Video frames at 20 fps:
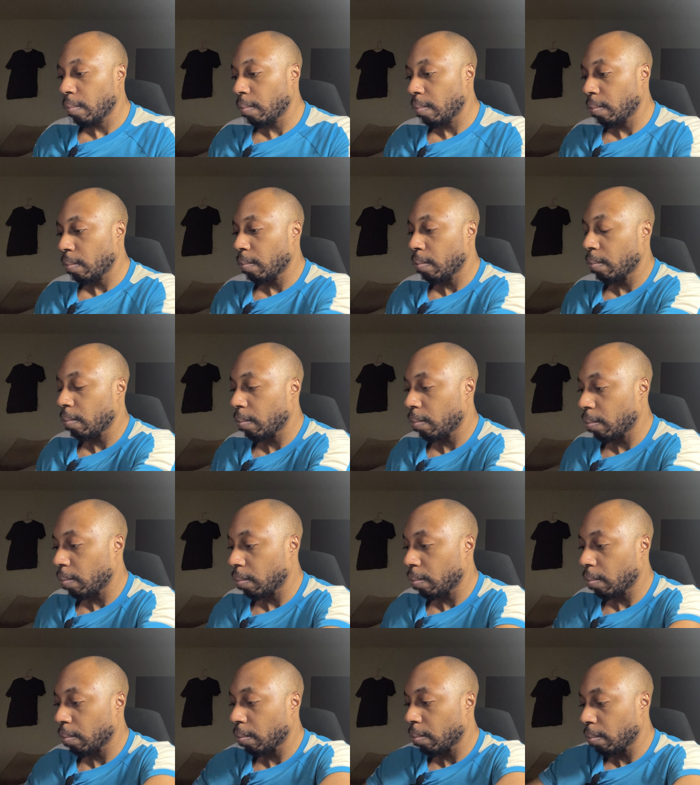
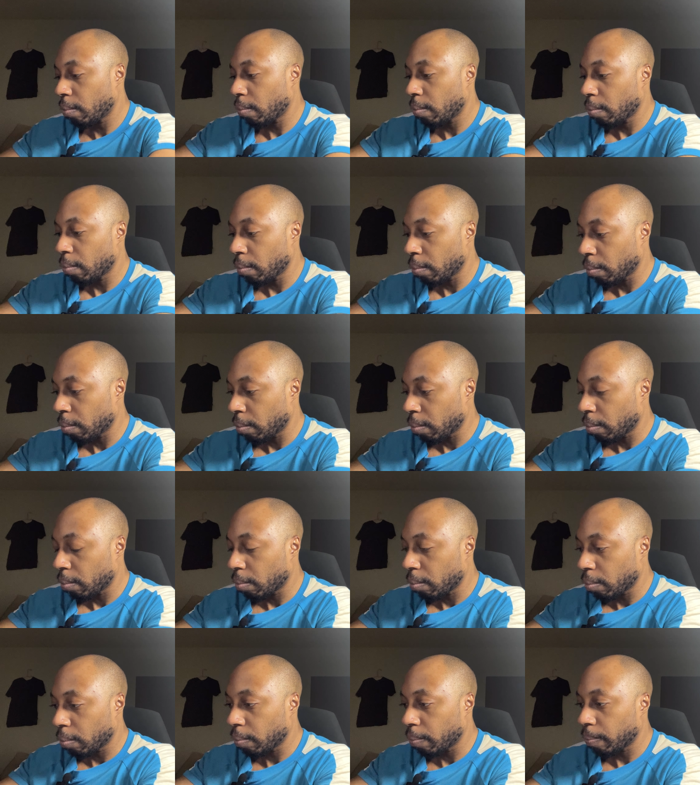
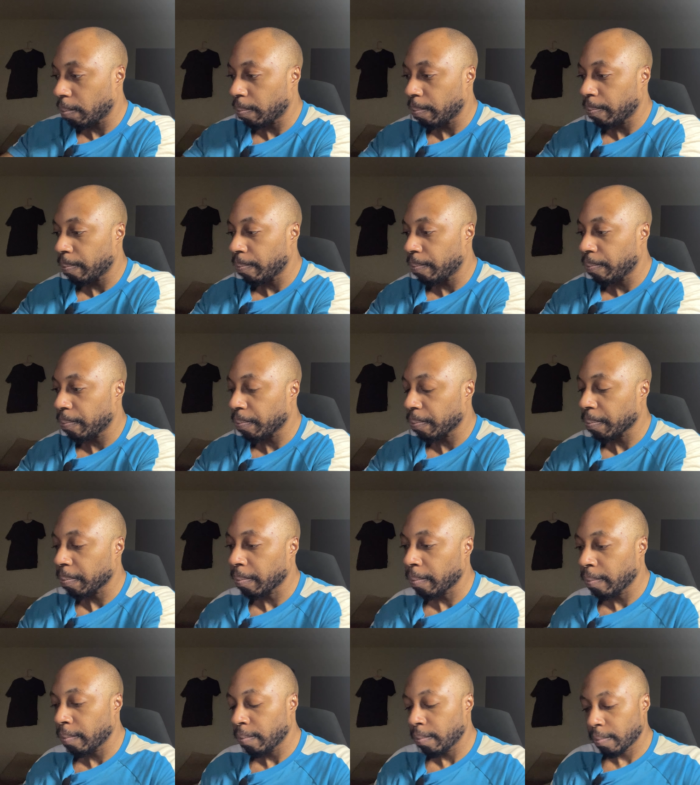
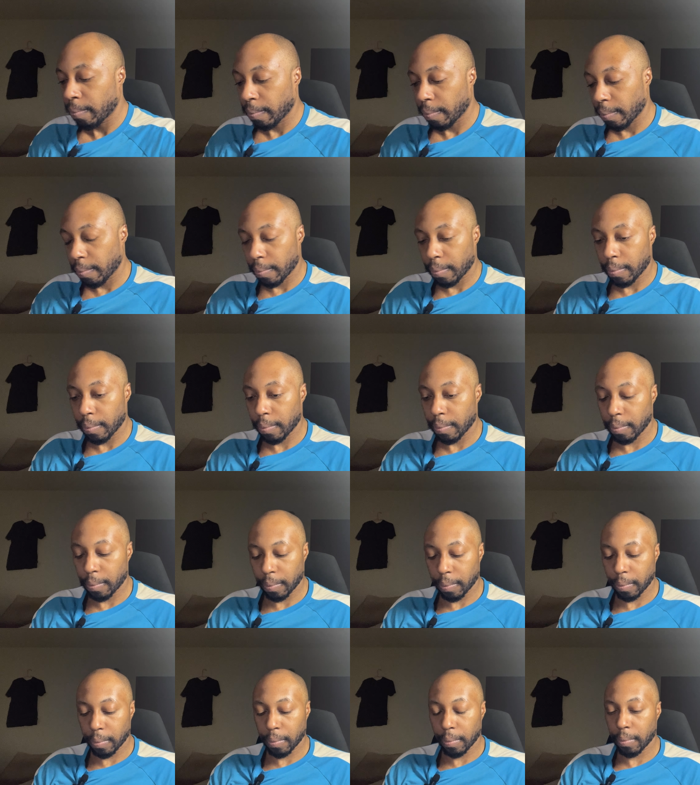
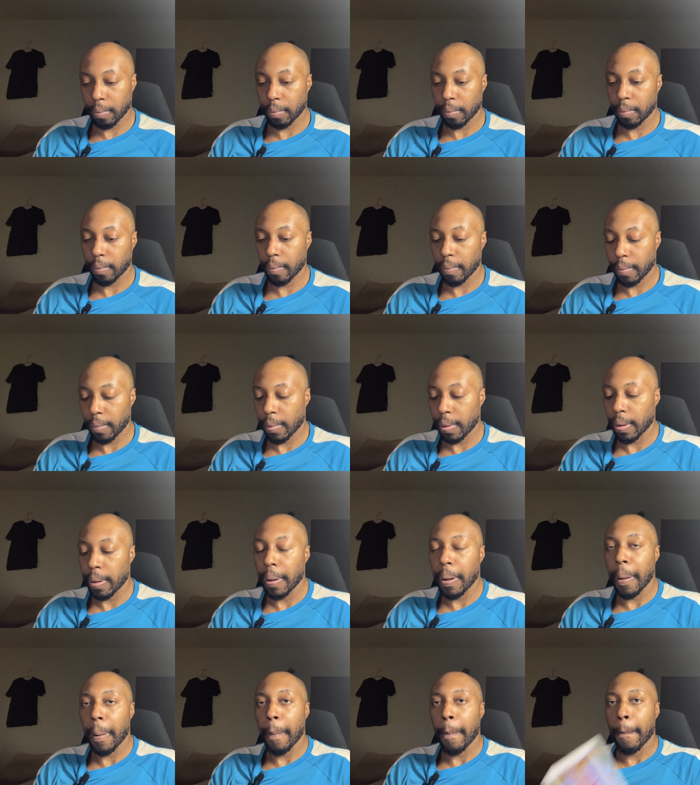
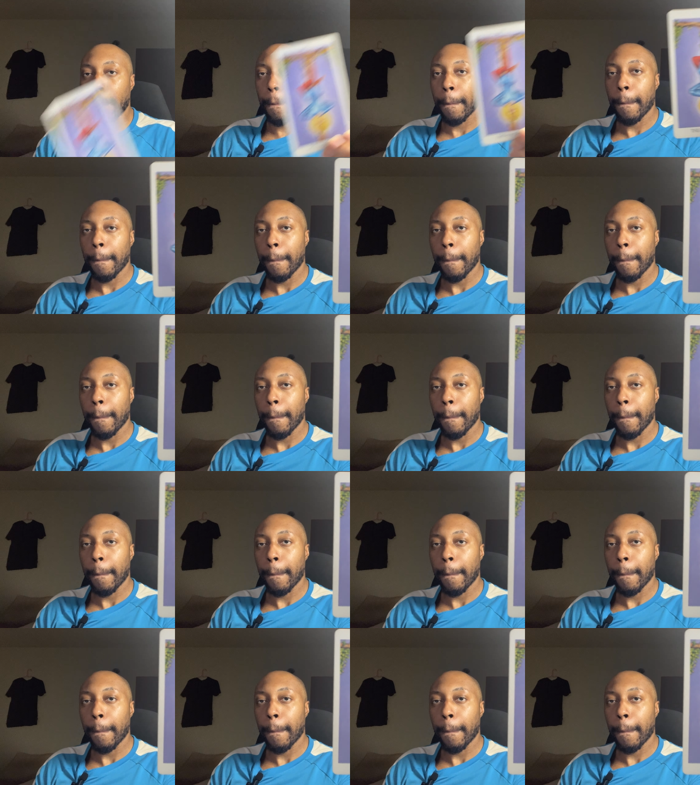Nobody speaks.